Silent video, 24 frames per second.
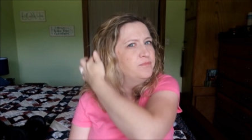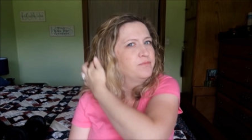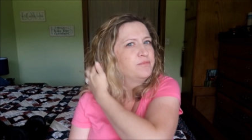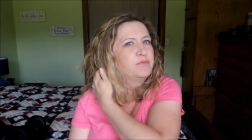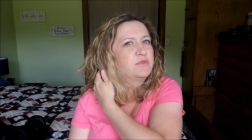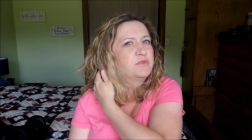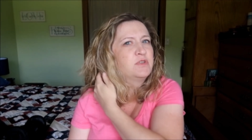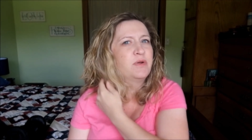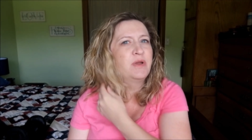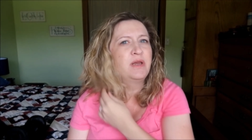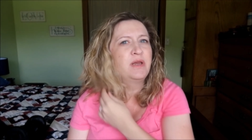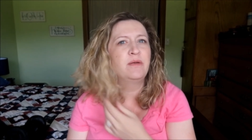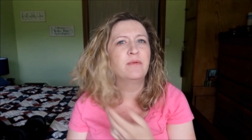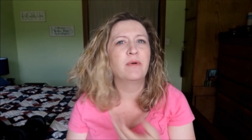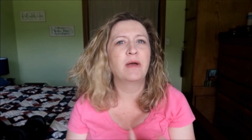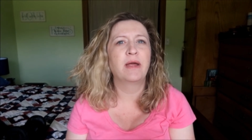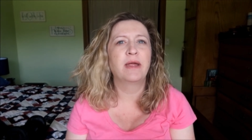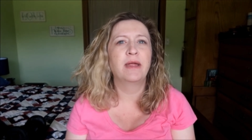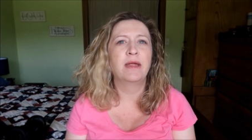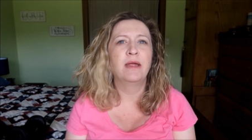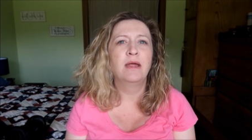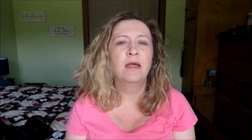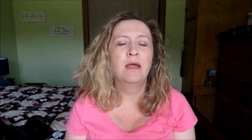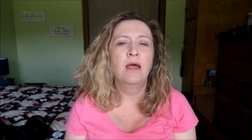So
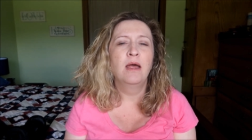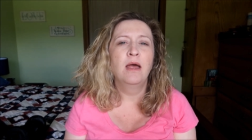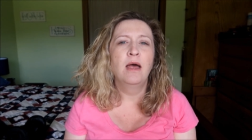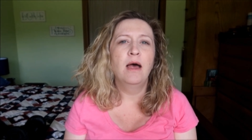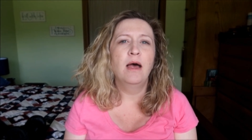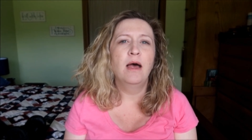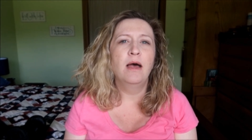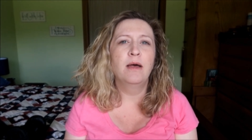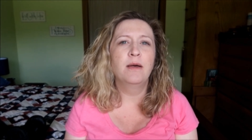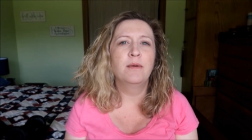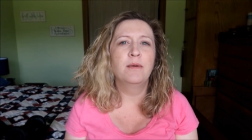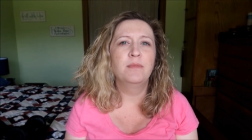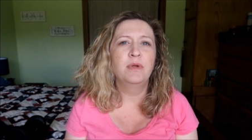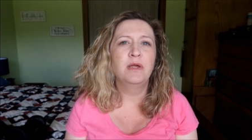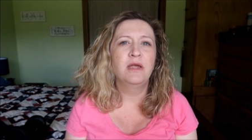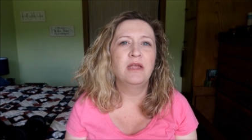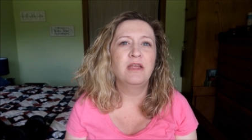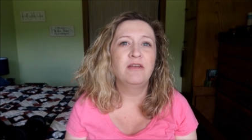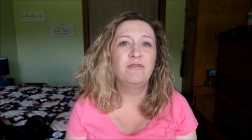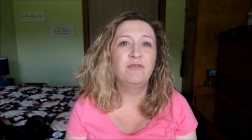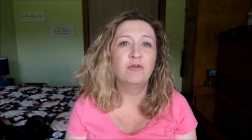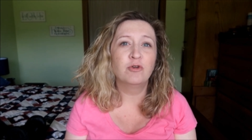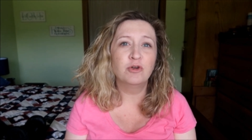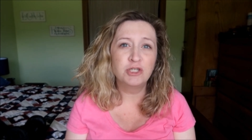anyway,
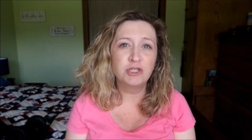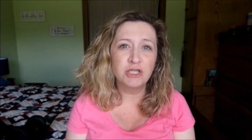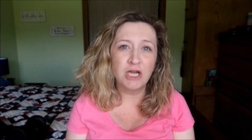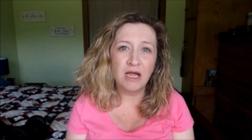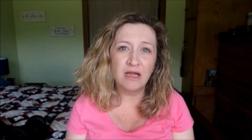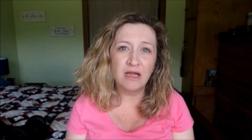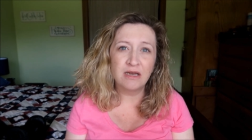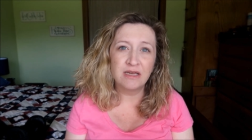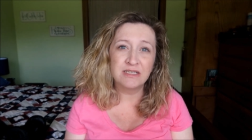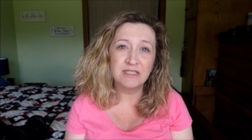if your child